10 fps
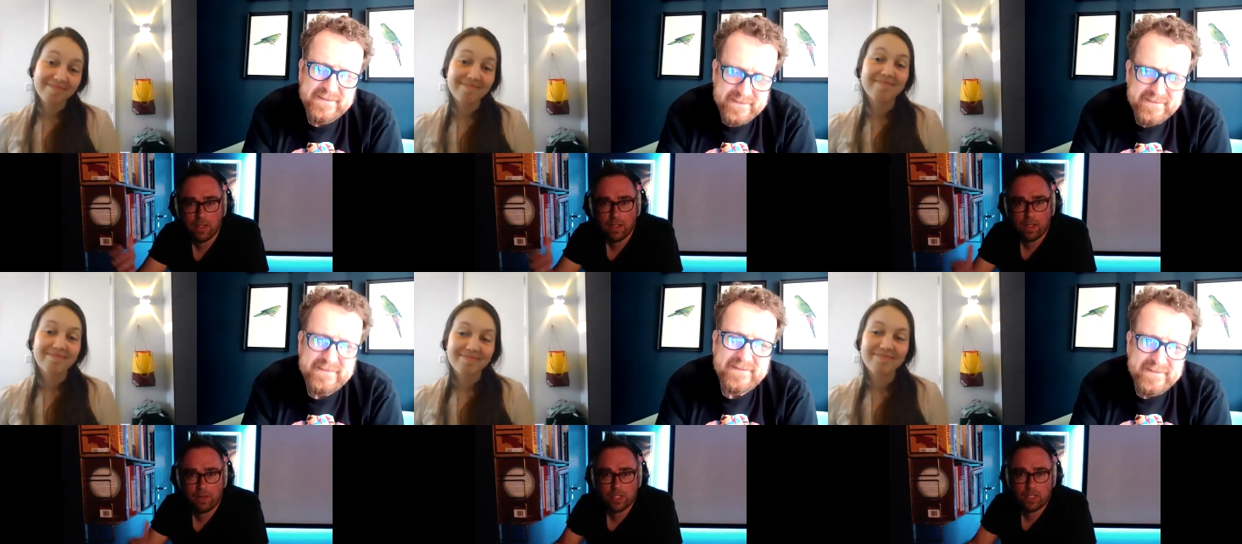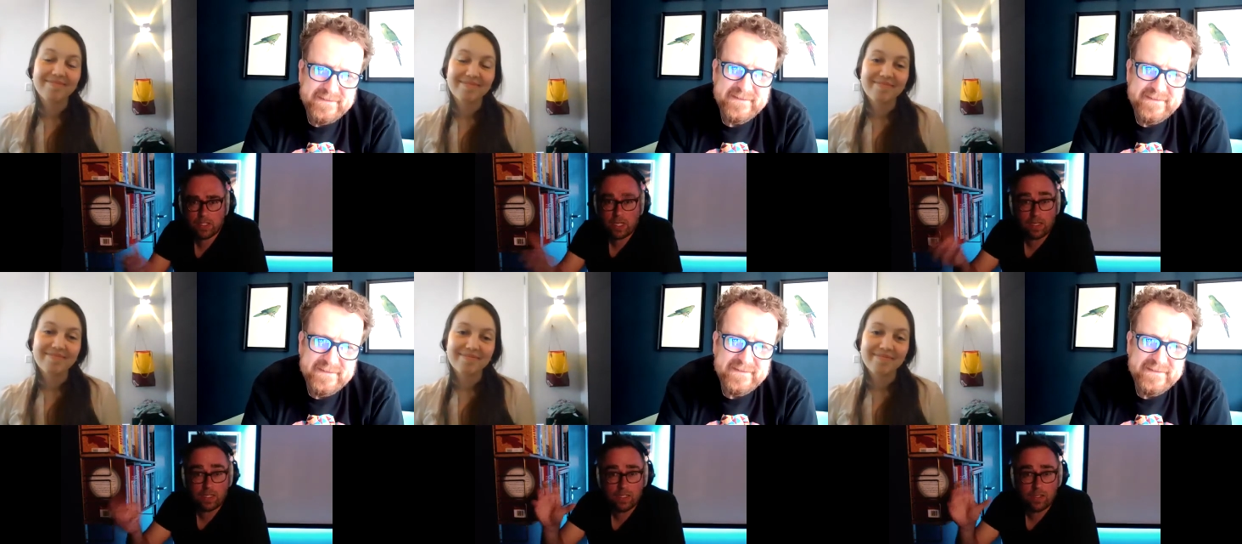Speaker 1: I was going to say I
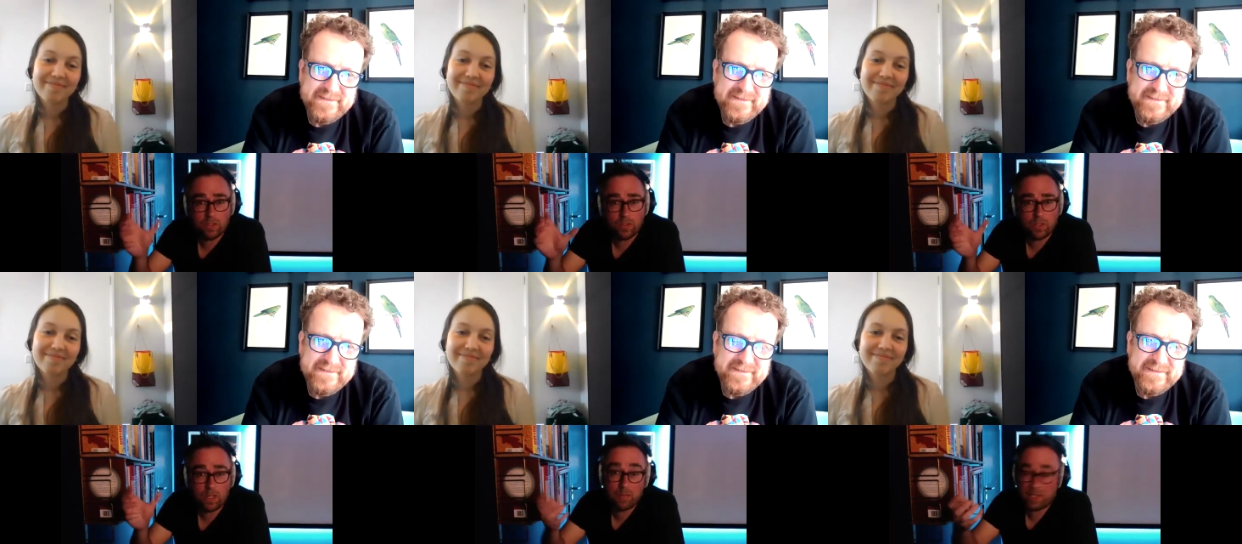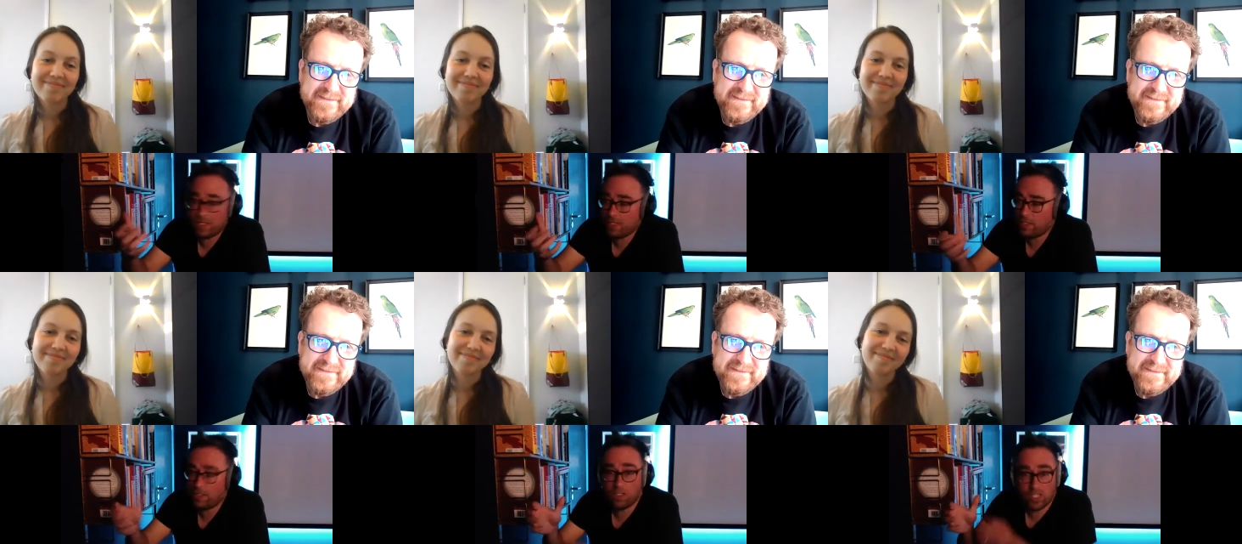can, you know, talk. I mean, you, you,
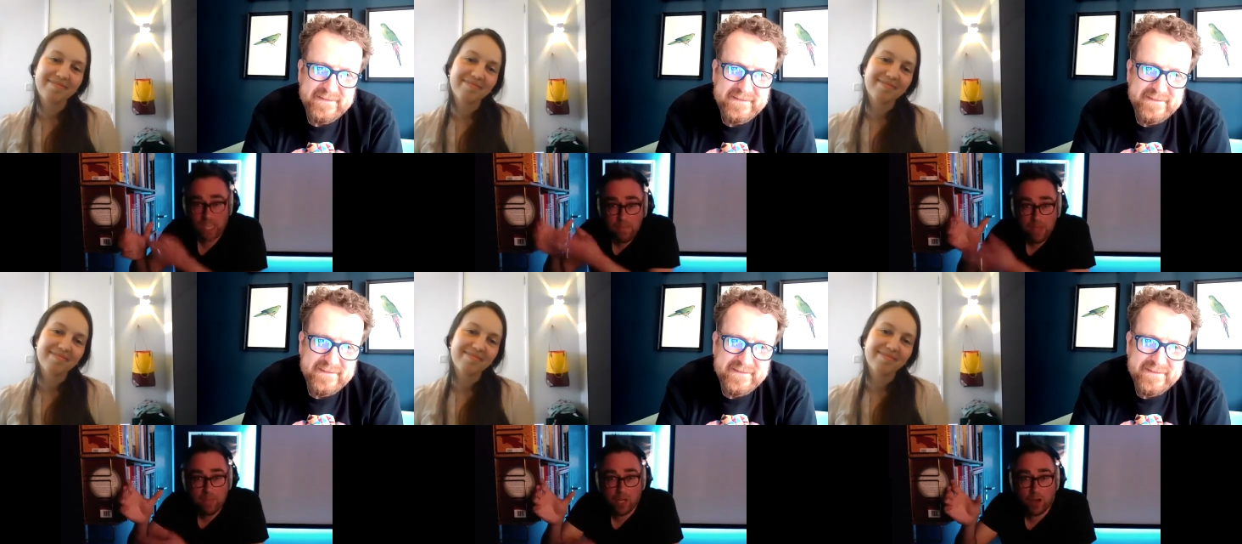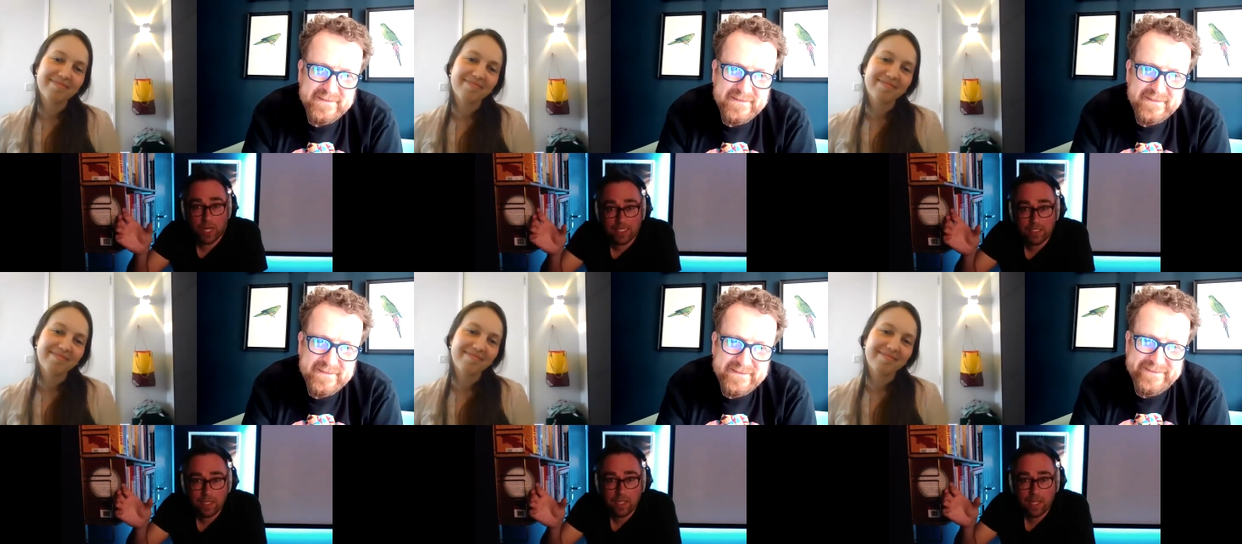can see people on it.
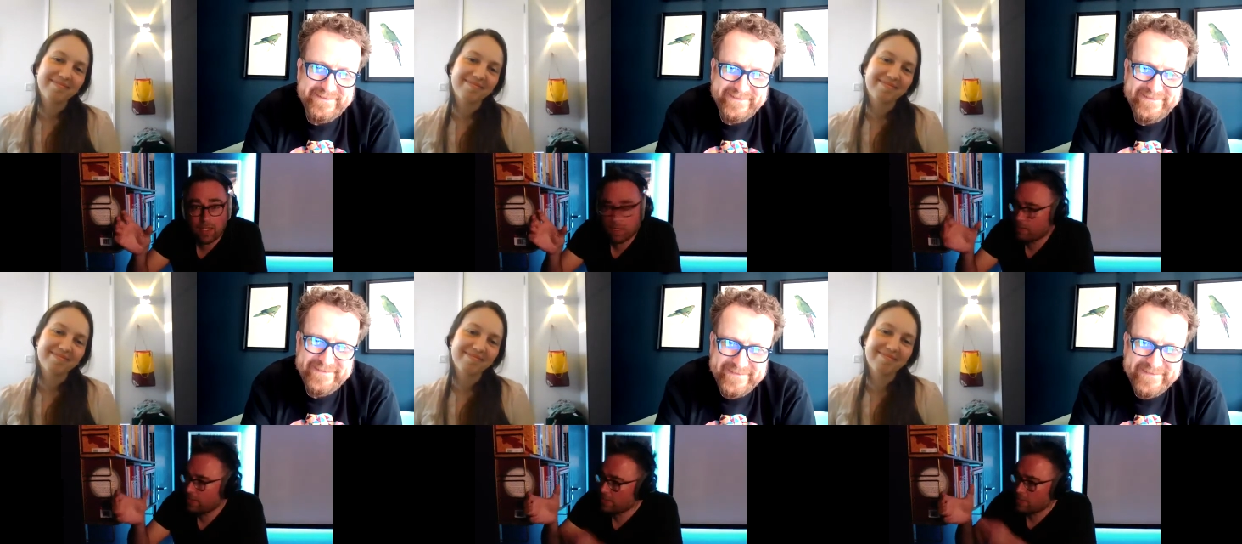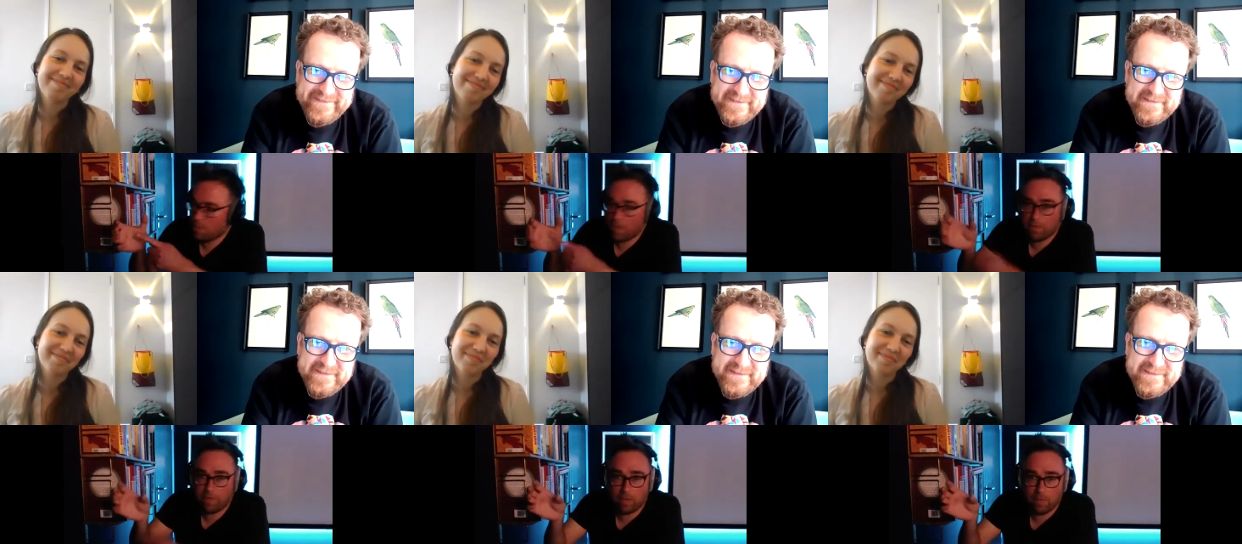This isn't my
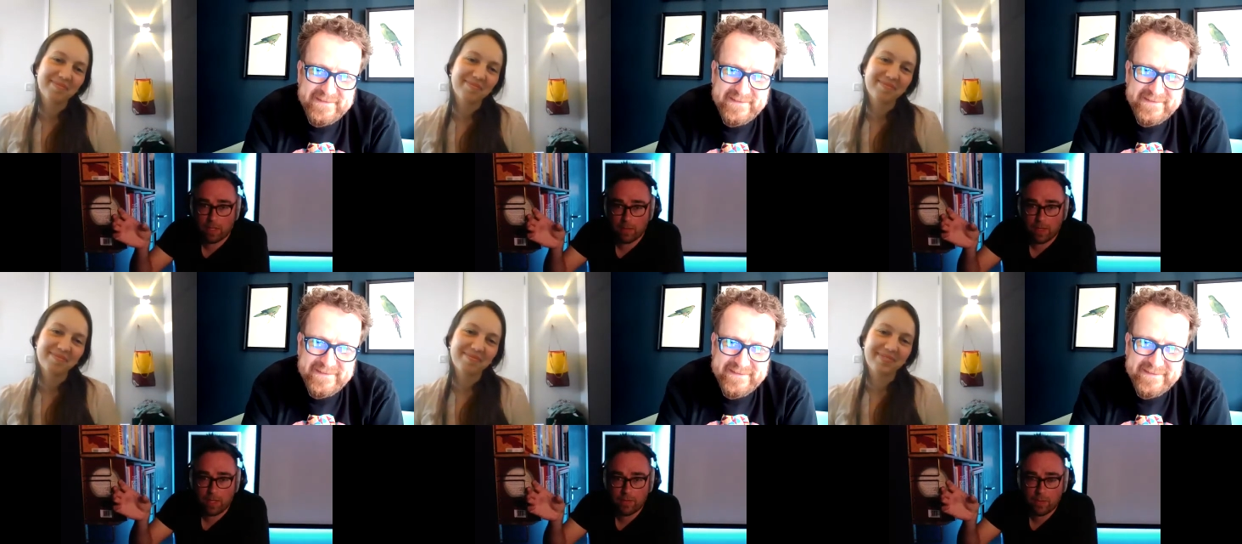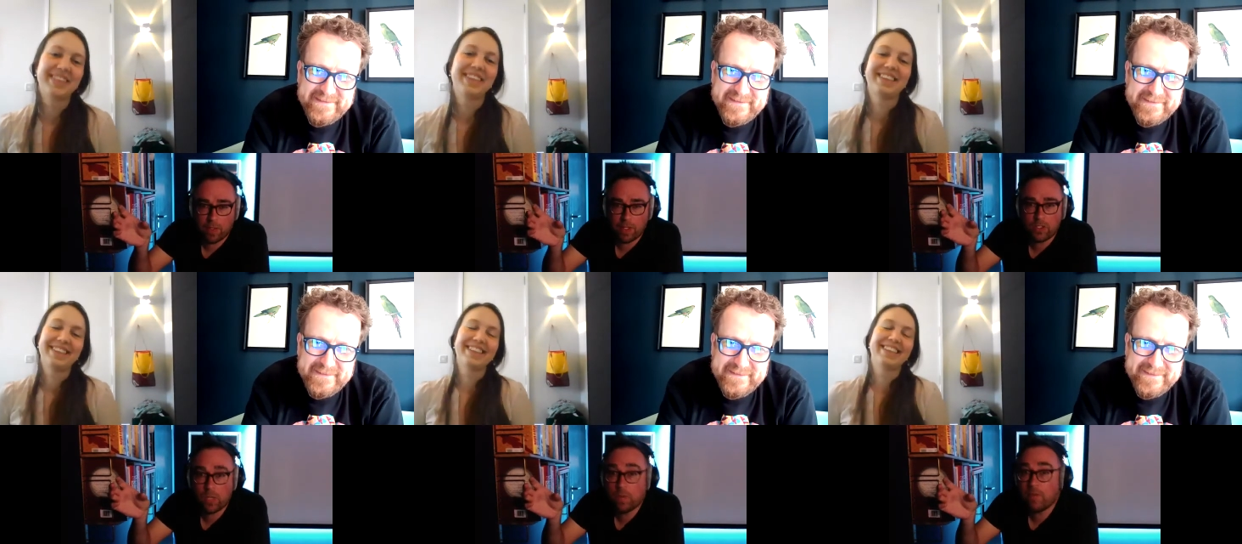phone, by the way. I've got one of those
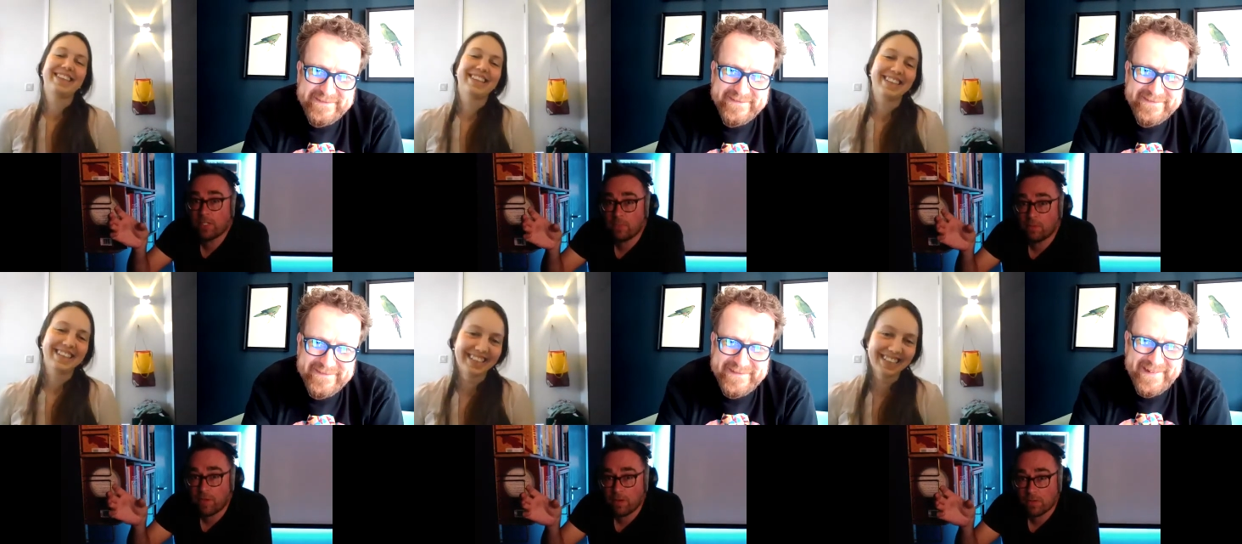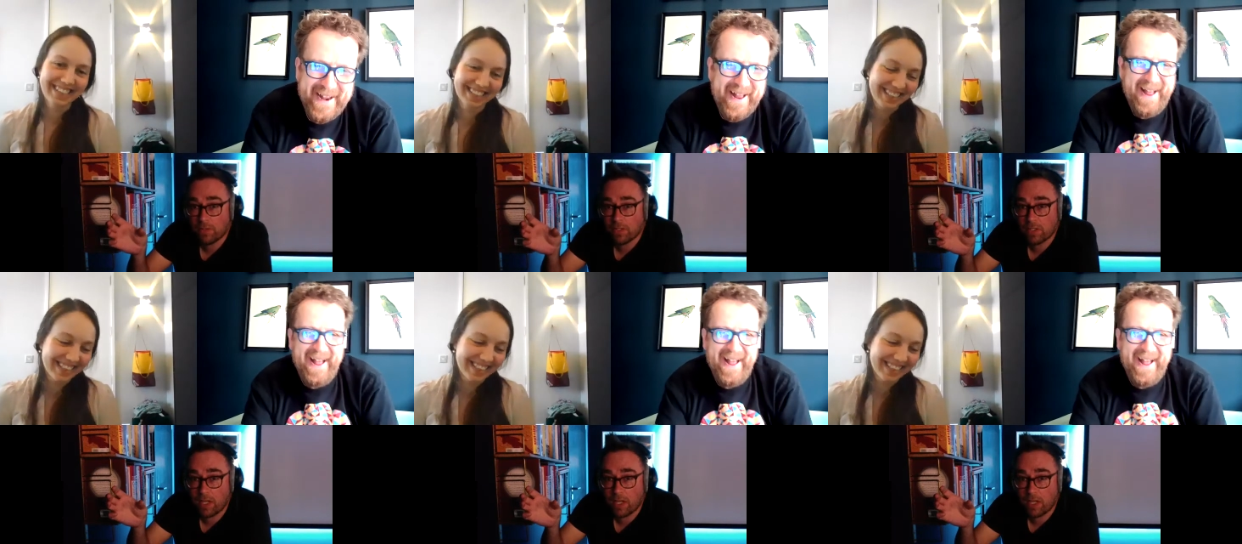new invisible phones. Uh,